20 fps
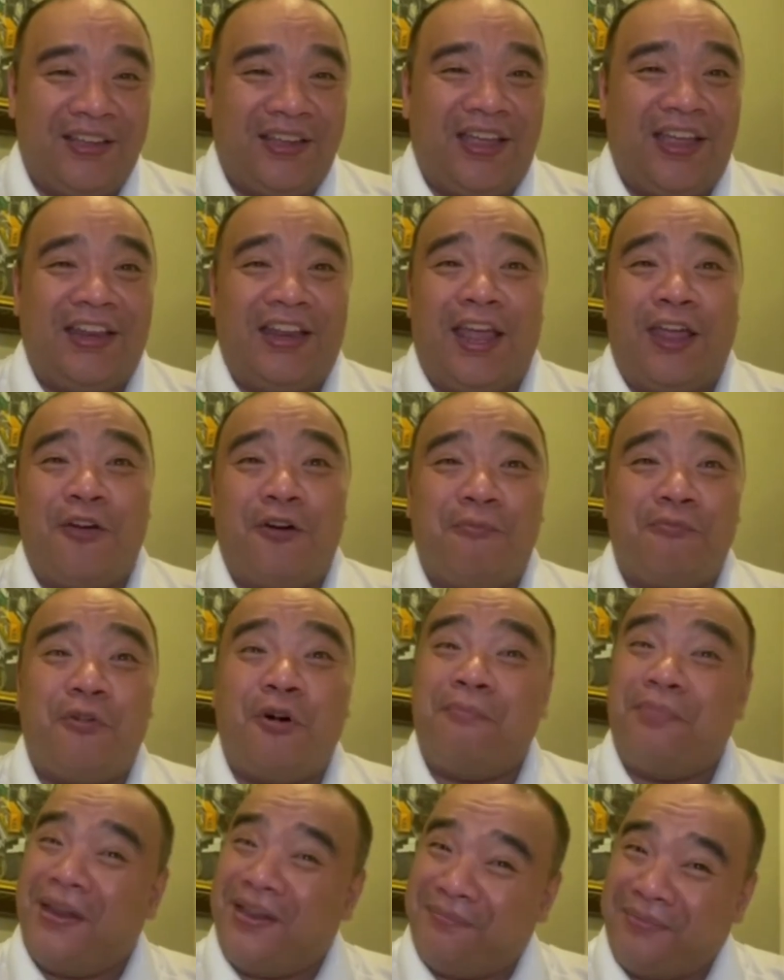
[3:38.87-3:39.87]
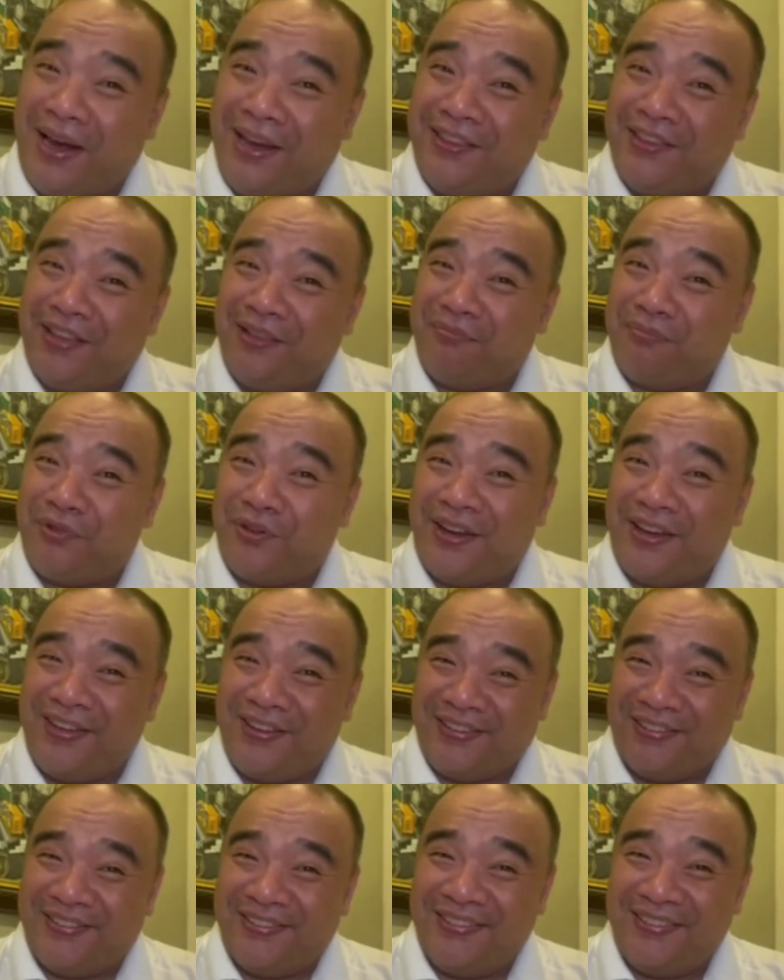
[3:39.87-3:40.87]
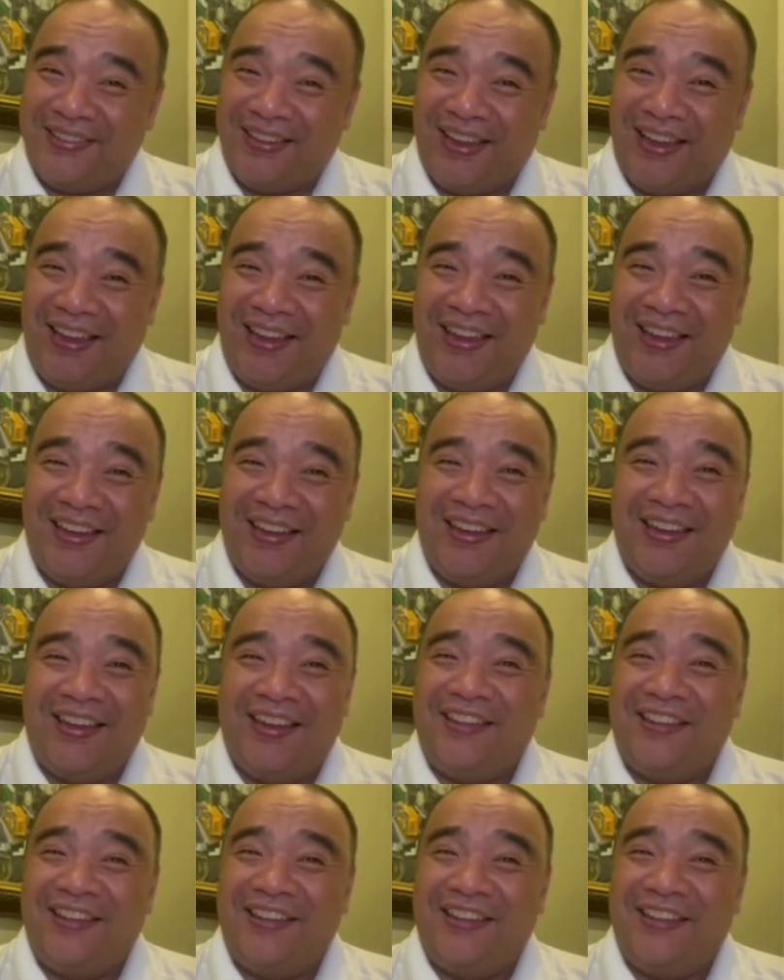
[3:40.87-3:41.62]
And I hope open-minded po kayo. Okay?